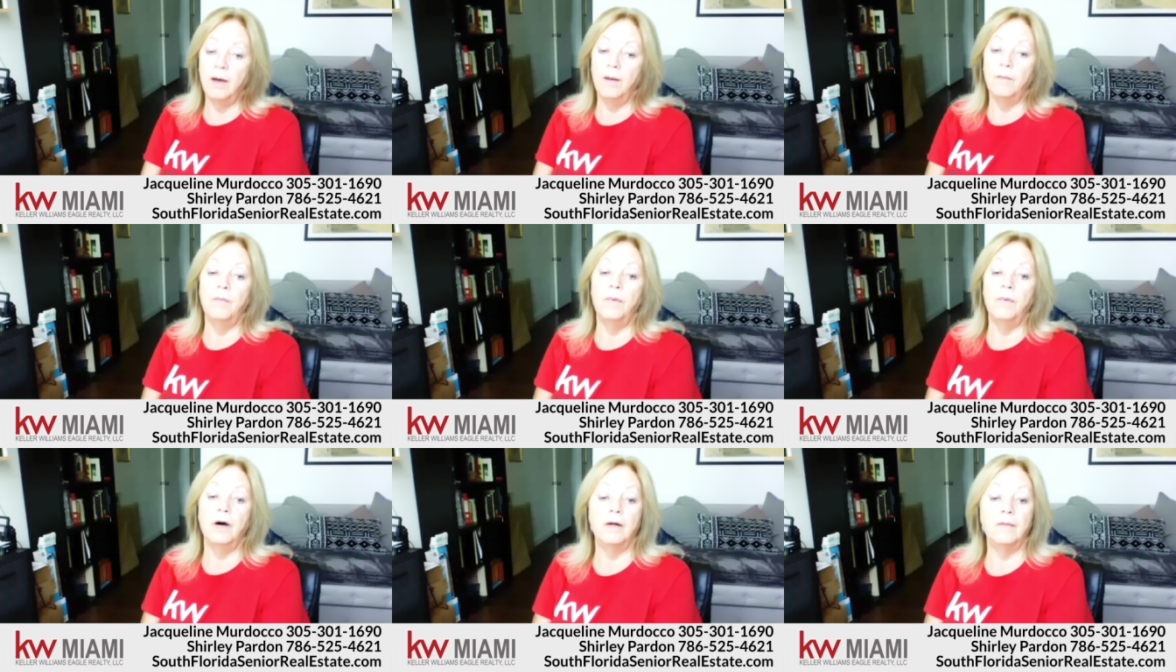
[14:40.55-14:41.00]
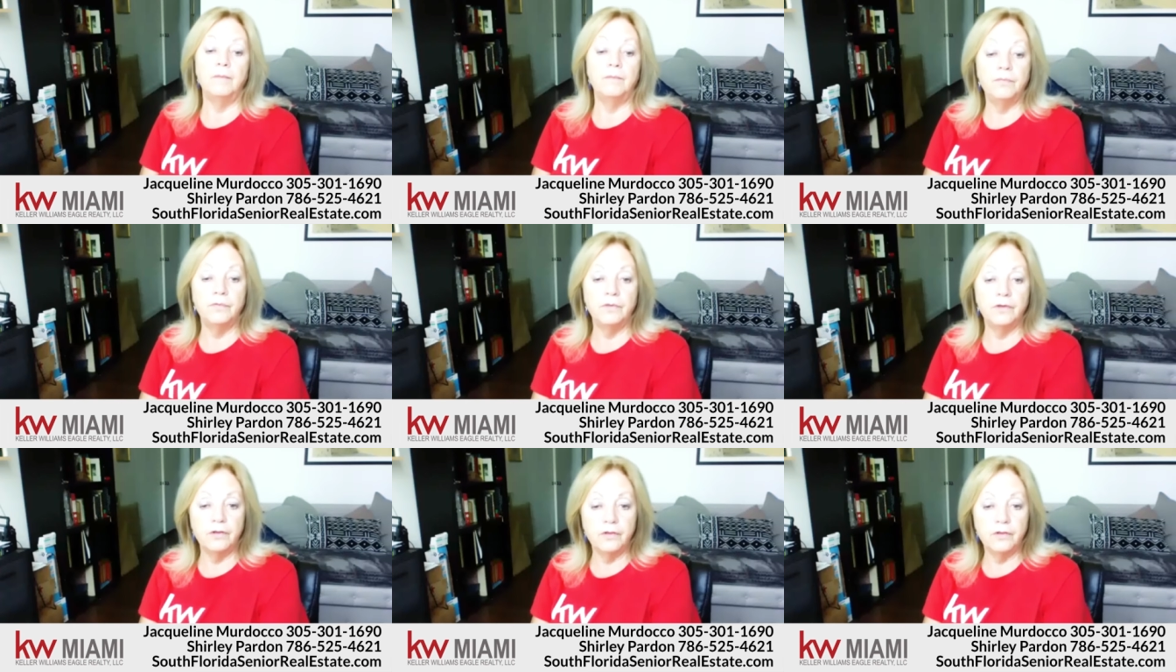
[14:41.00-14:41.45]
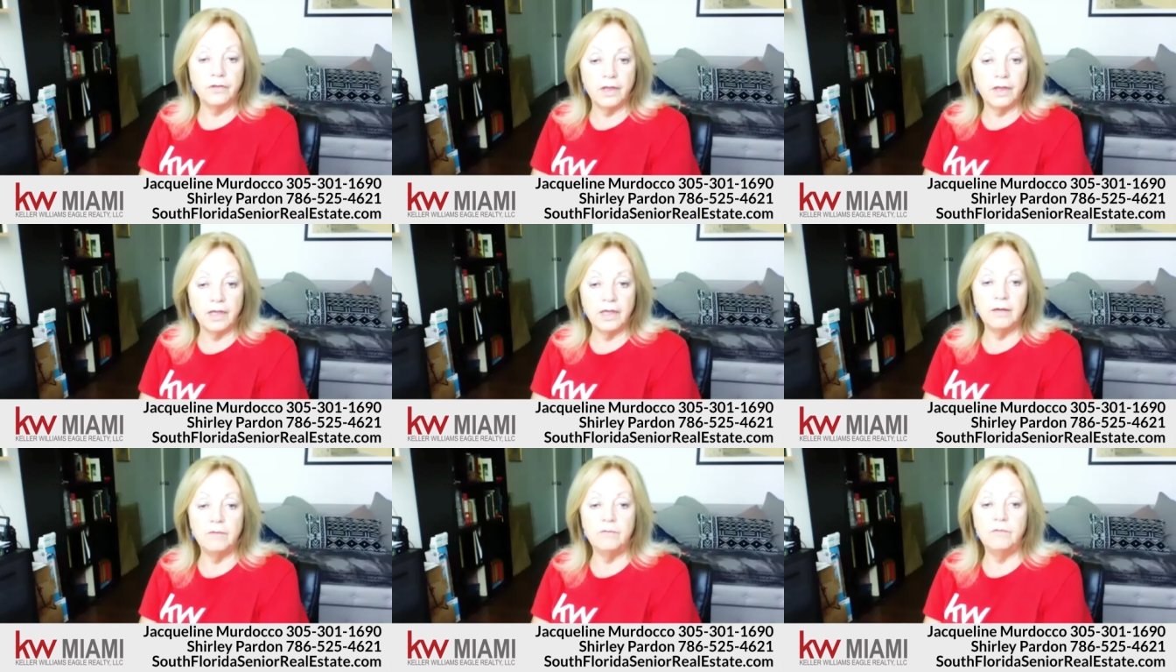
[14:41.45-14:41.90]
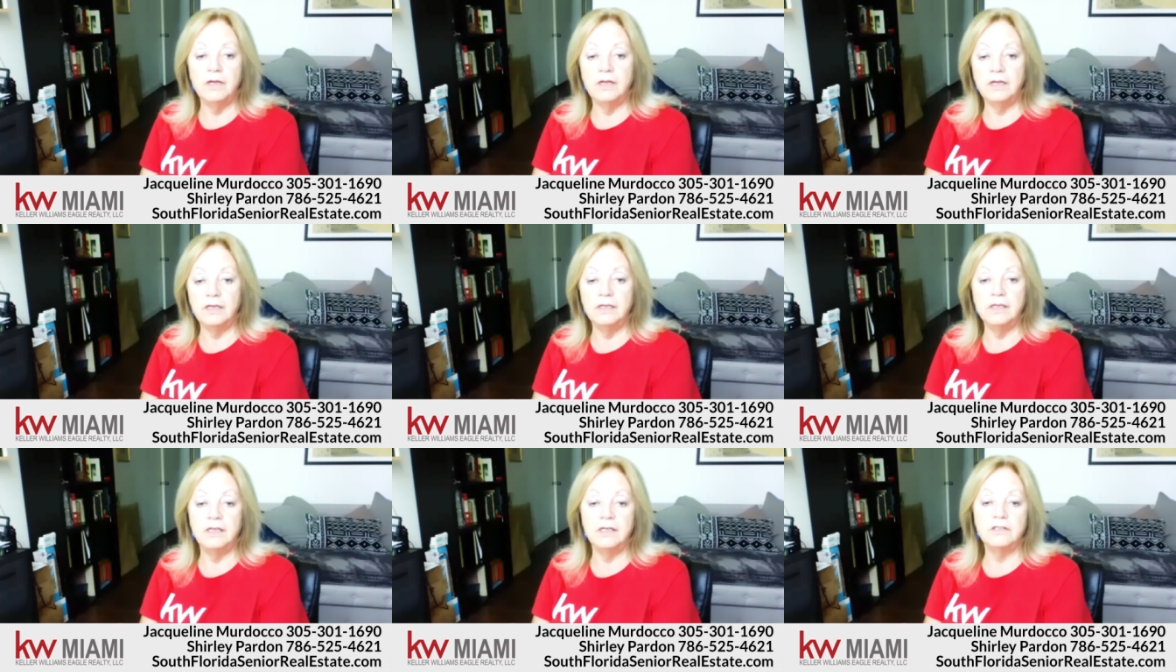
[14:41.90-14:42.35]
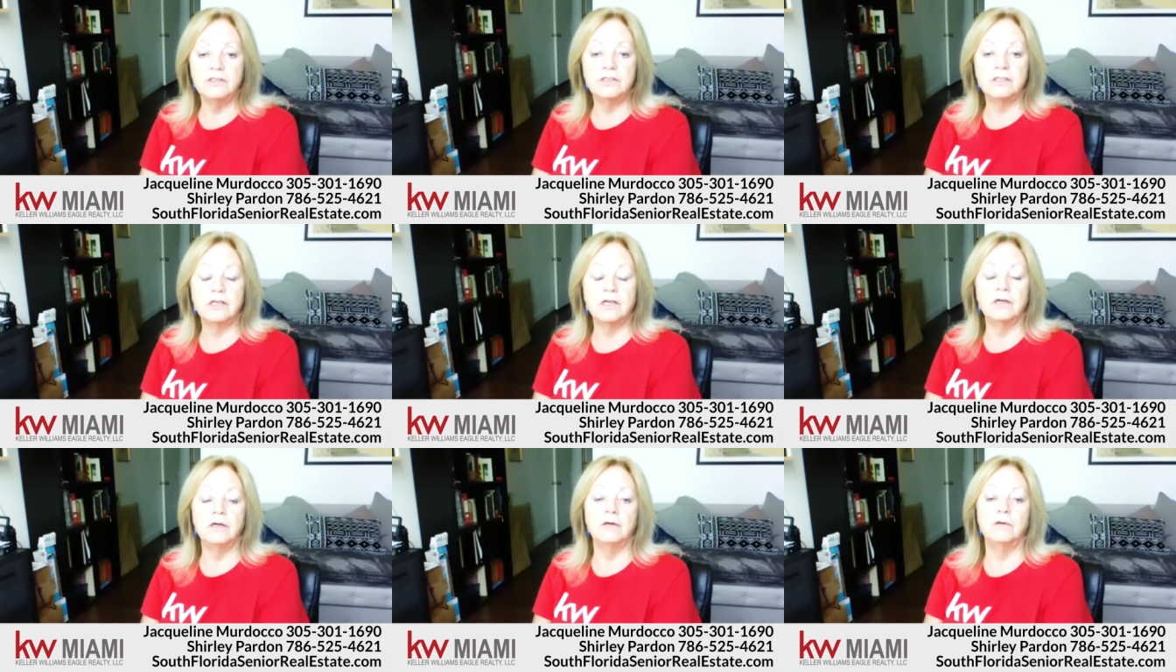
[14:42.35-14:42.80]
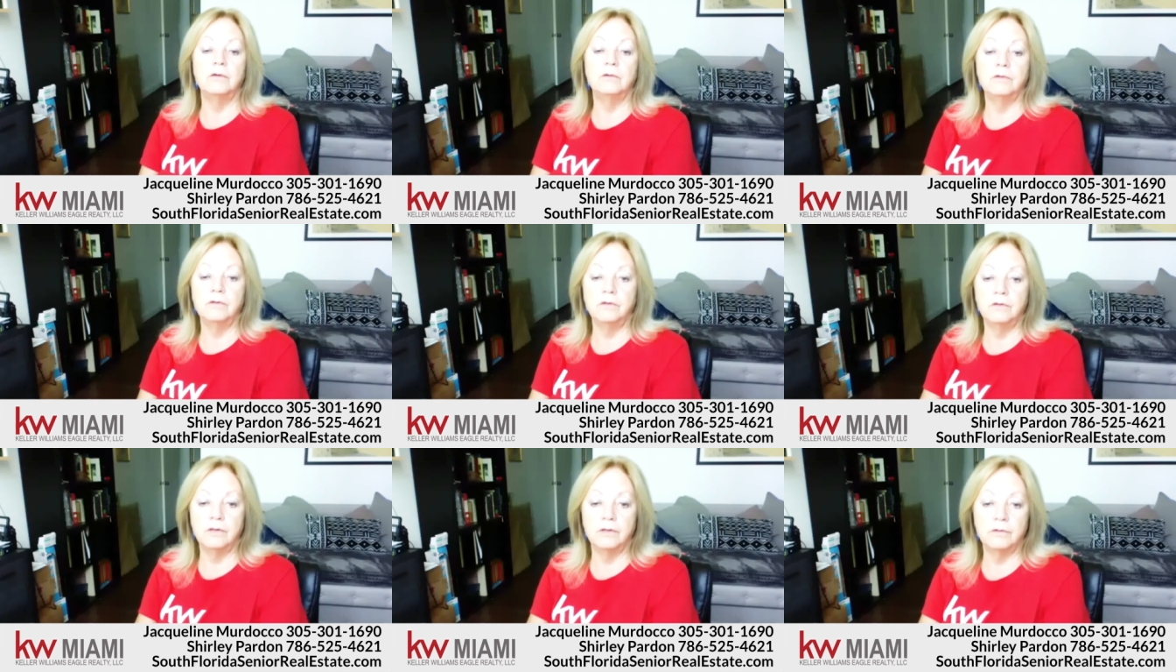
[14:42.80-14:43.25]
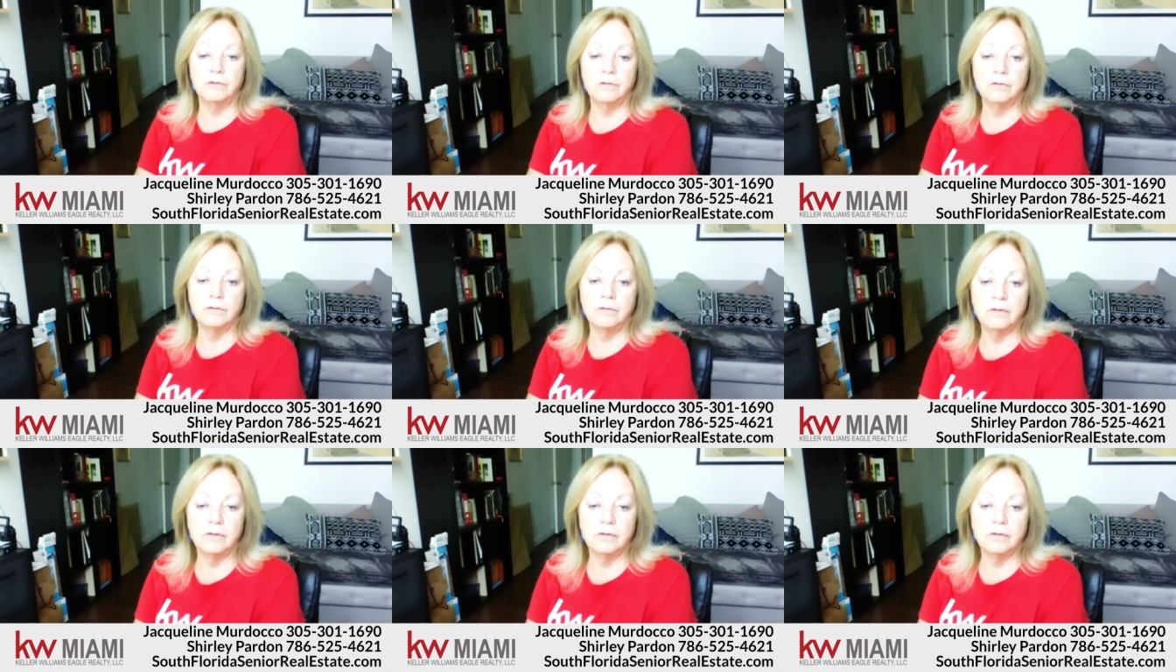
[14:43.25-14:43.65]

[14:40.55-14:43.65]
but that they really need to go, you know